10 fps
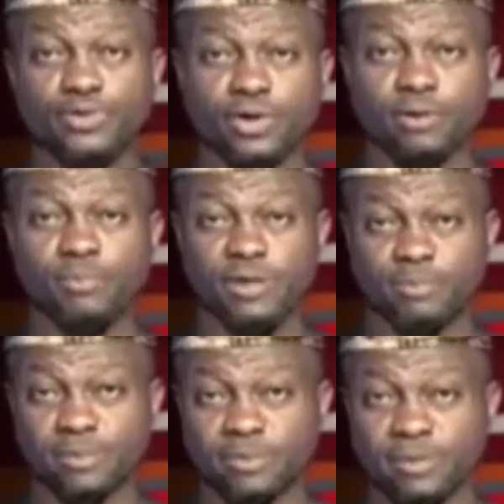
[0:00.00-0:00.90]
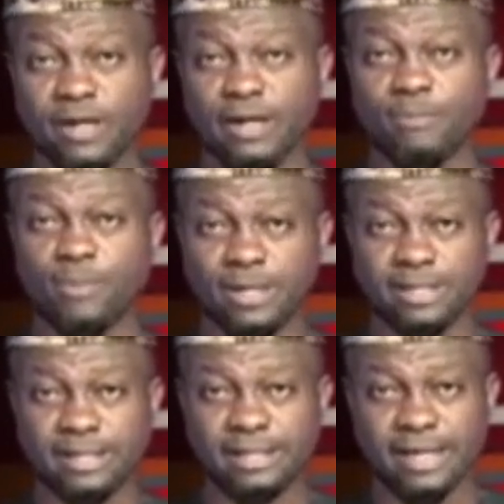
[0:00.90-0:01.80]
young people in
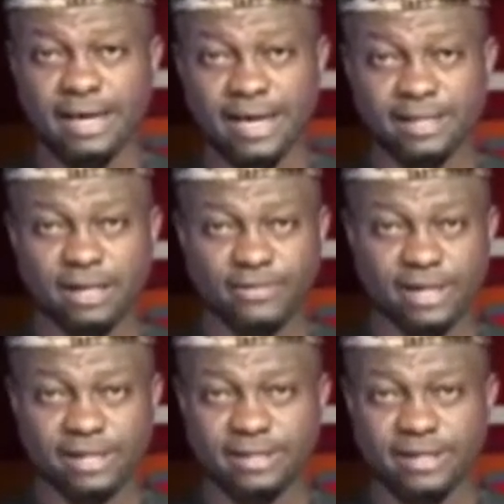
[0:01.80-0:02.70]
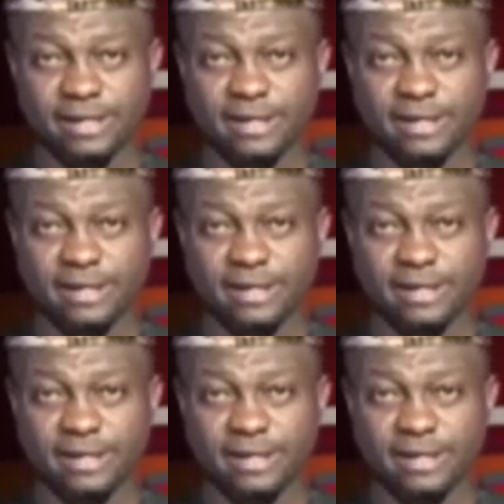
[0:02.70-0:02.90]
politics and governance.